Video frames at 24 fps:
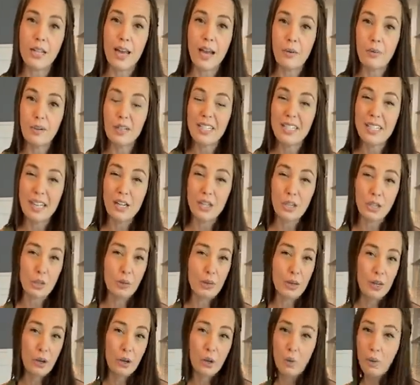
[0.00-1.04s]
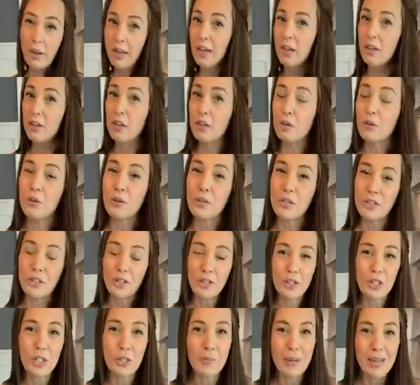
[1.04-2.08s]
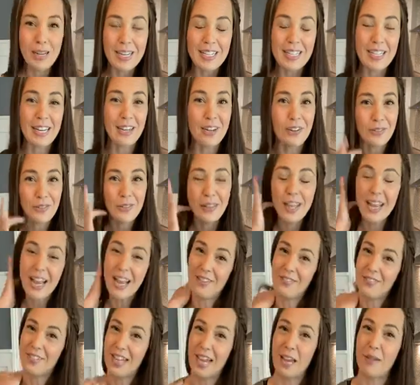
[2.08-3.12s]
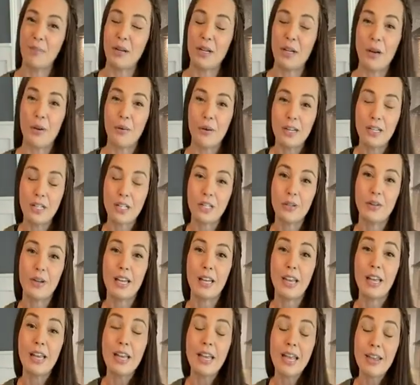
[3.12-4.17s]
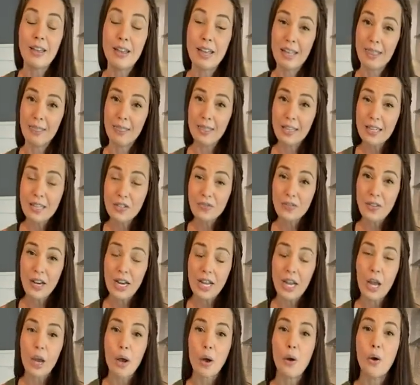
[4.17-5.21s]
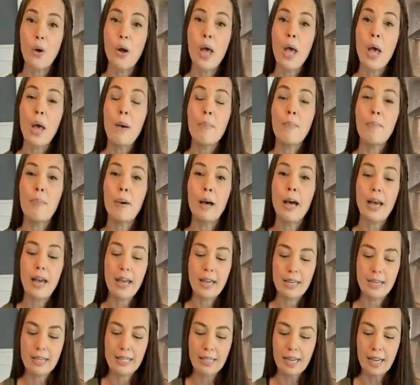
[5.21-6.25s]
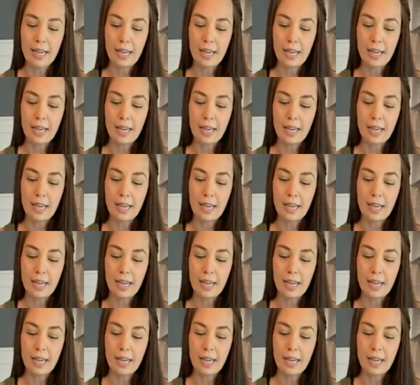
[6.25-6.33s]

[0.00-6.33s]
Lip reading: I would say do a quick Google search because I don't really have time to go into it in this video, but